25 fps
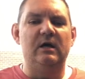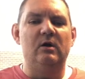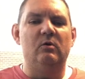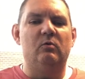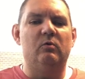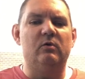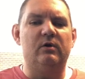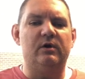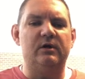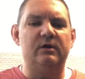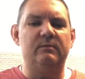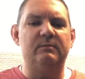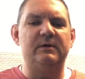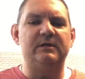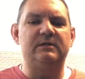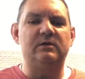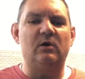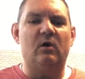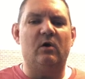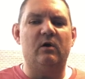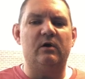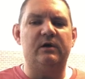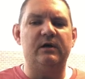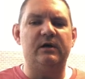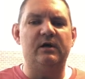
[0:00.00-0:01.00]
we're going to be
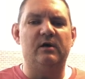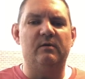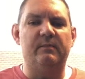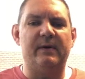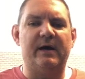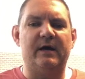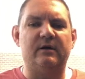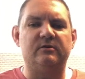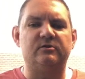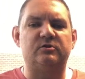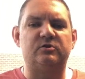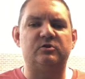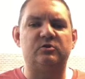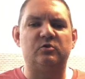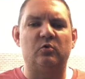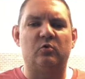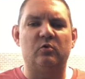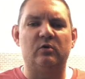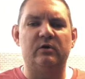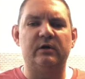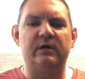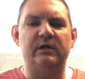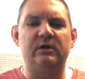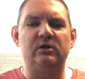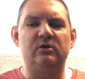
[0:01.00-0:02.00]
talking about
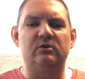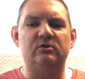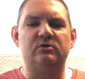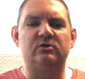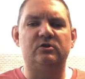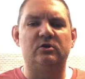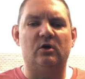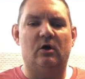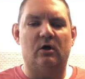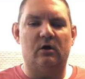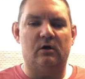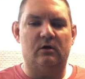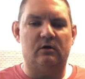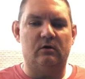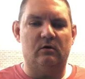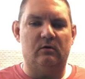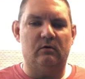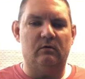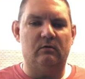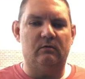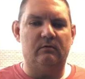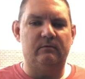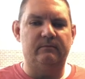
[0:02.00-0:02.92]
storing your charcoal.